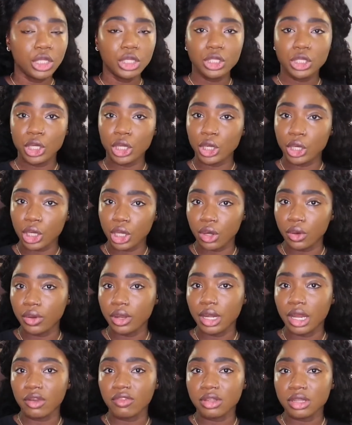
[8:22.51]
The glow
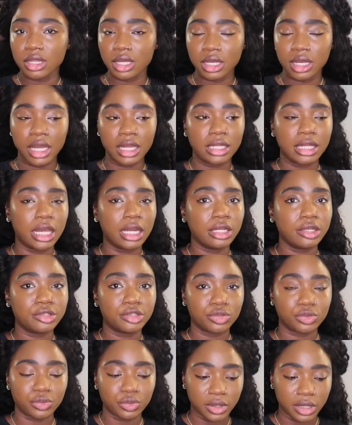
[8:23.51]
and everything like that
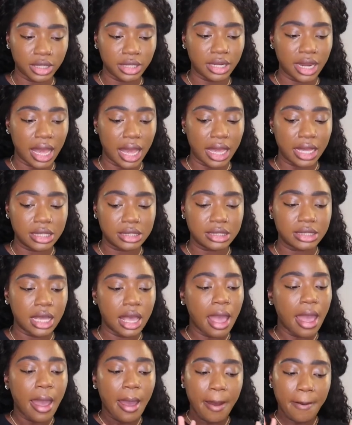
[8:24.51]
looks really nice,
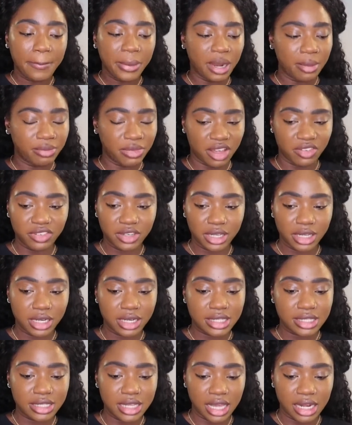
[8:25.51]
but I'm definitely gonna
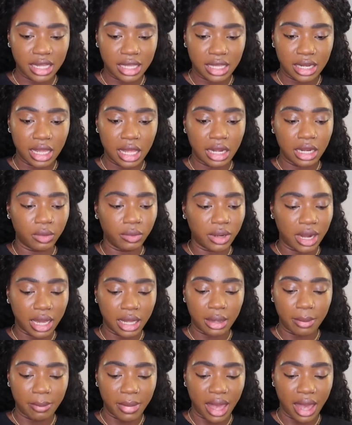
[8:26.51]
set it, and then when I
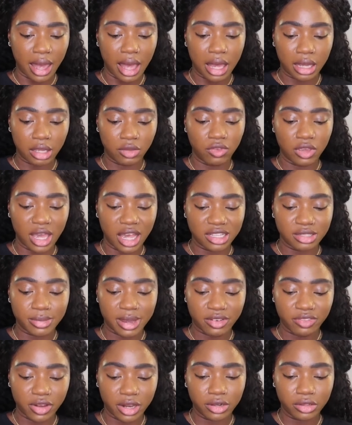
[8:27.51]
come back I'll give you guys my
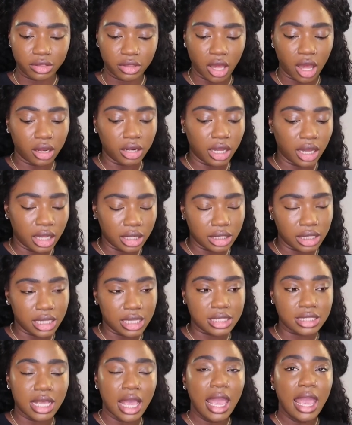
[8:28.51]
final thought on
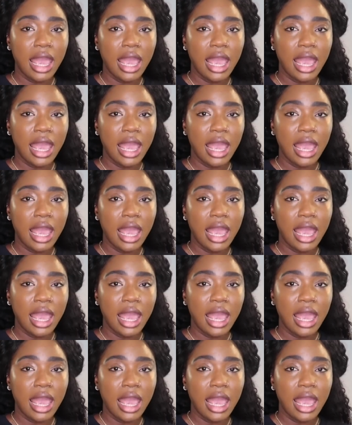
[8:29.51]
this.